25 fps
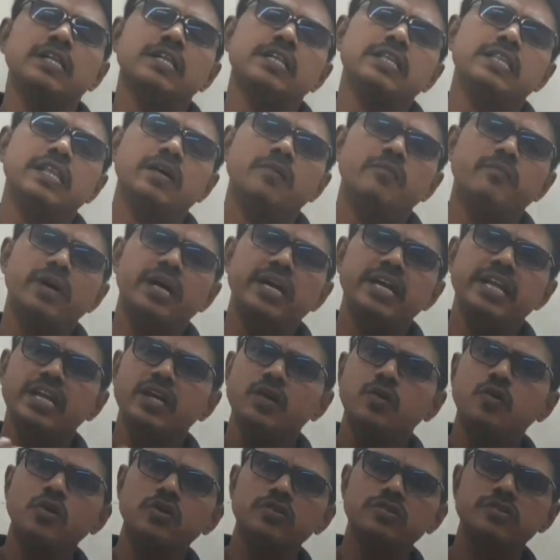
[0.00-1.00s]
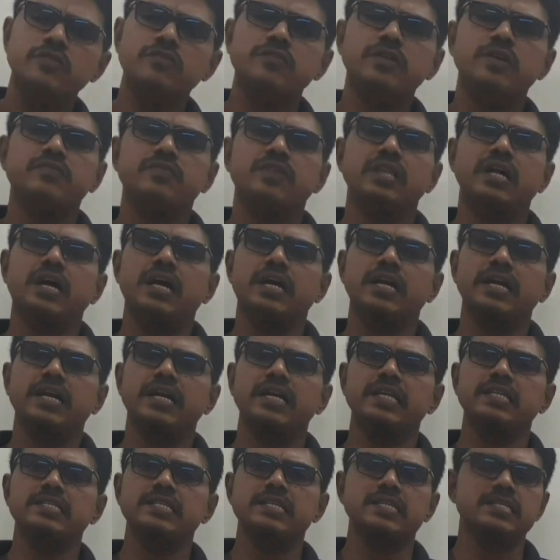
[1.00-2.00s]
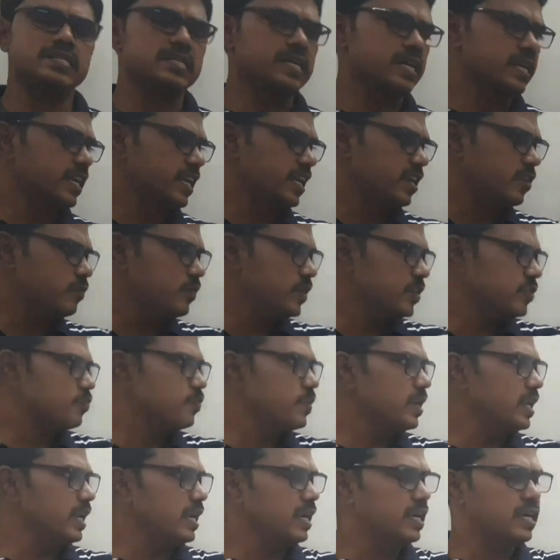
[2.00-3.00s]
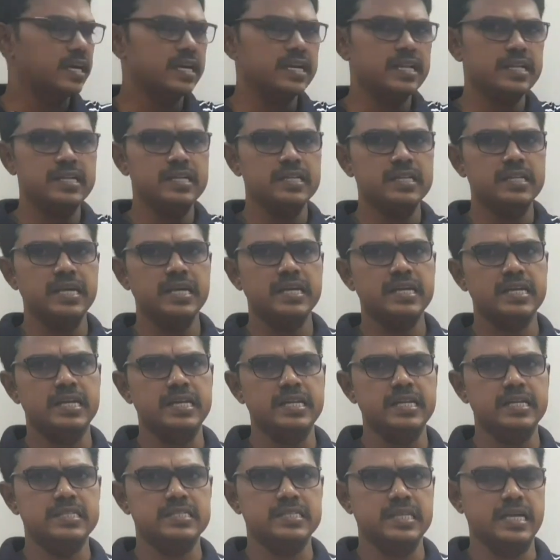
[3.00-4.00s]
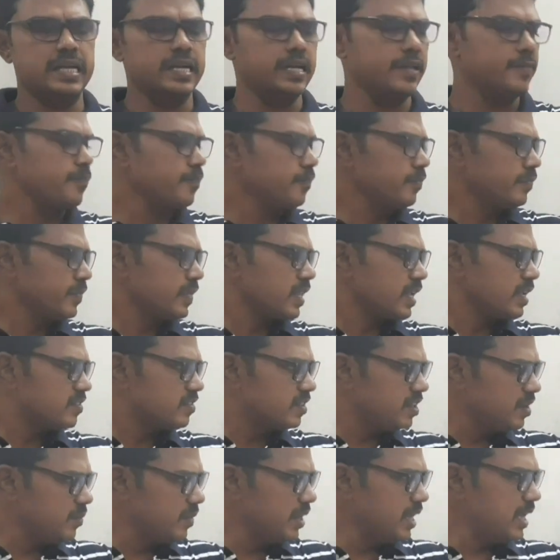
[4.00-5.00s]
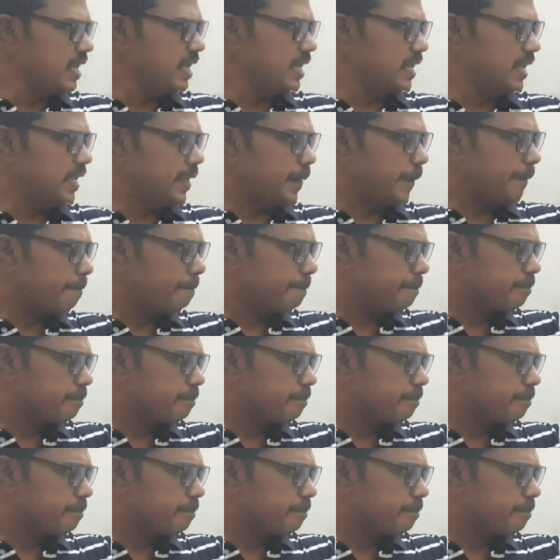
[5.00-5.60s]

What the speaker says: the money goes out of the organization, it must be recorded in the credit side. Similarly,